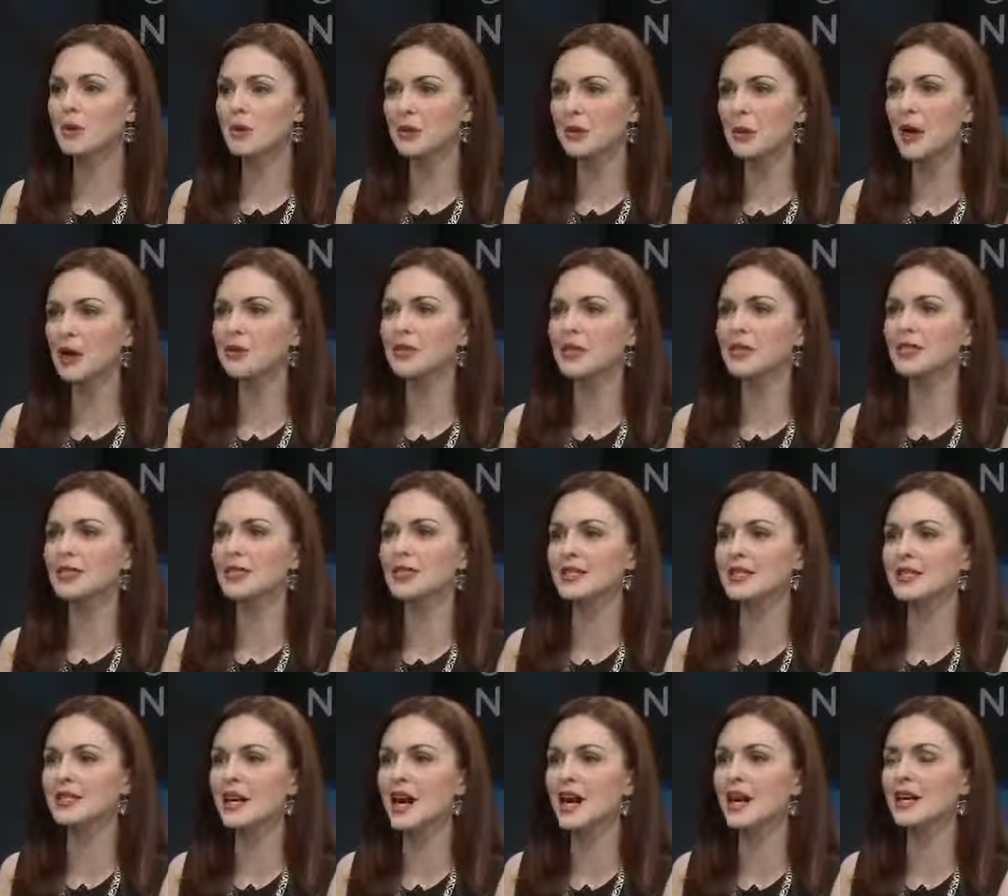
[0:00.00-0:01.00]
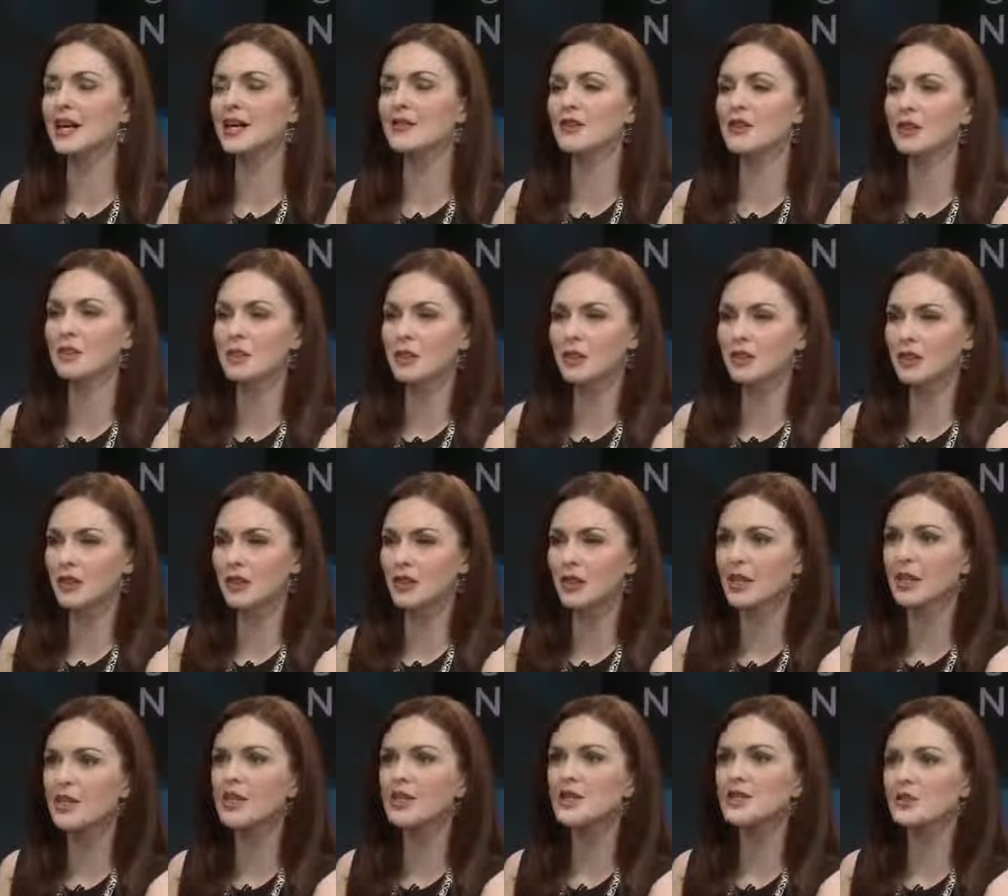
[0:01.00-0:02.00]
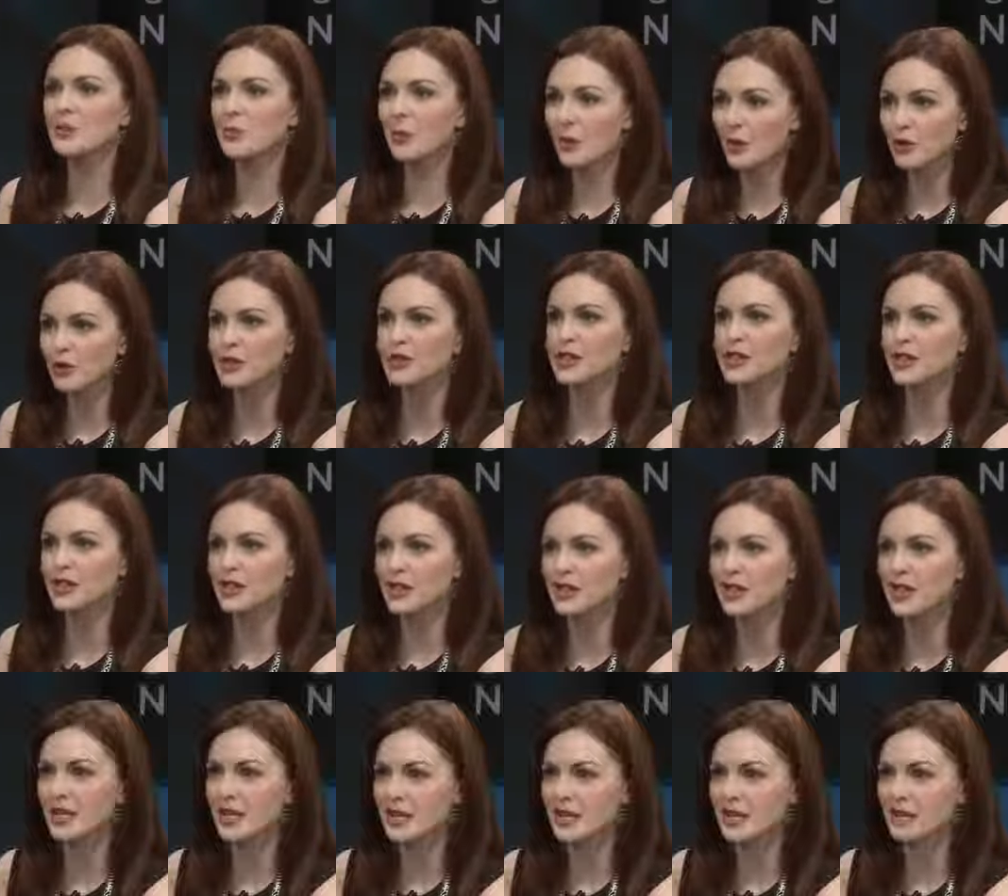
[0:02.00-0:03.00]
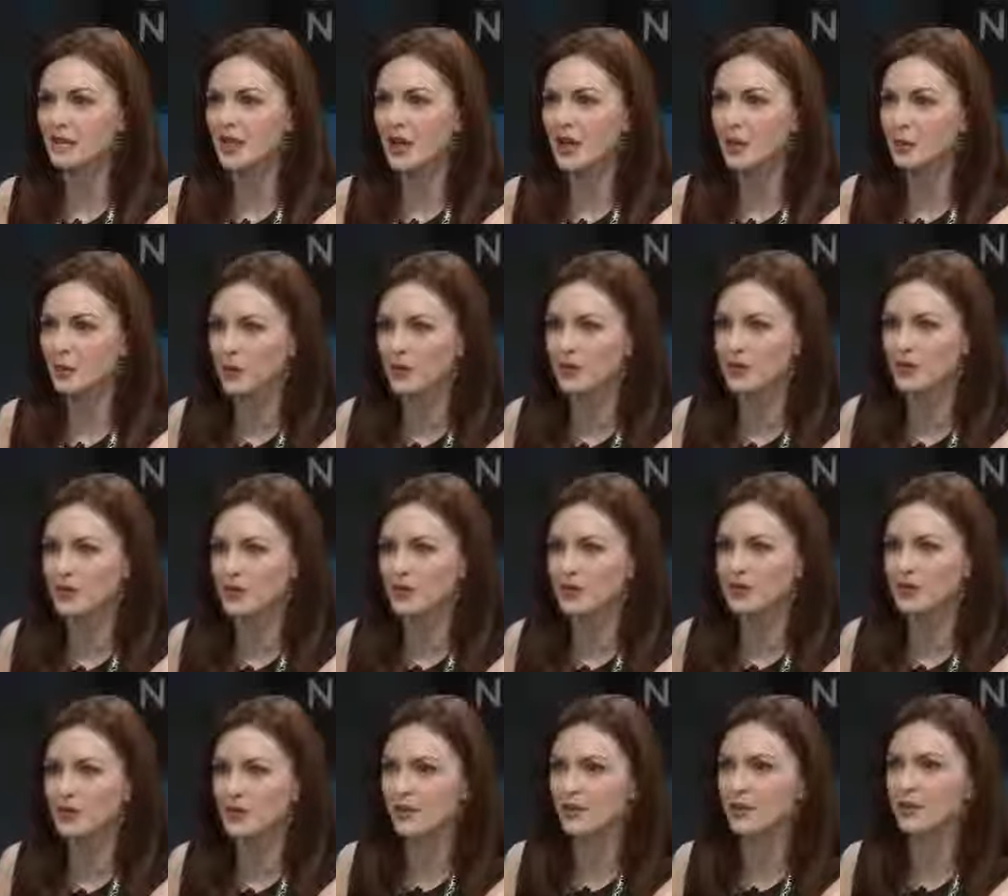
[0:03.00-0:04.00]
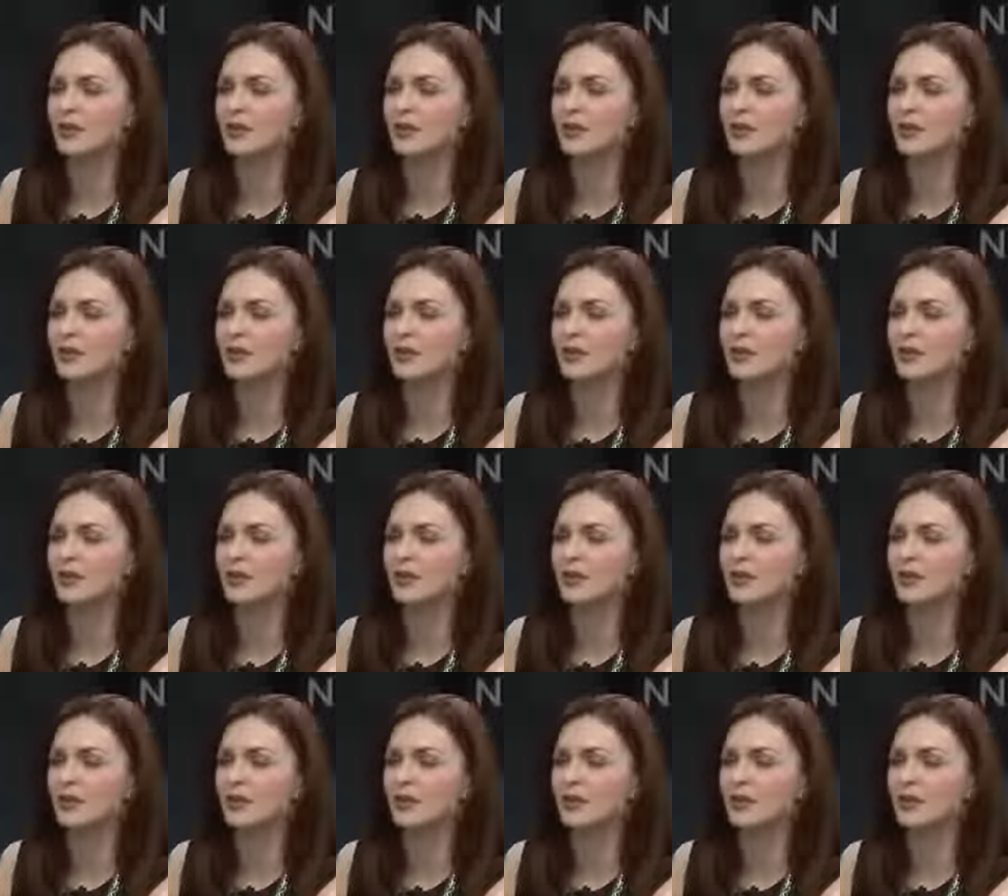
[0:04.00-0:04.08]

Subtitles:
but the public does not have the ability to personally testify within these hearings.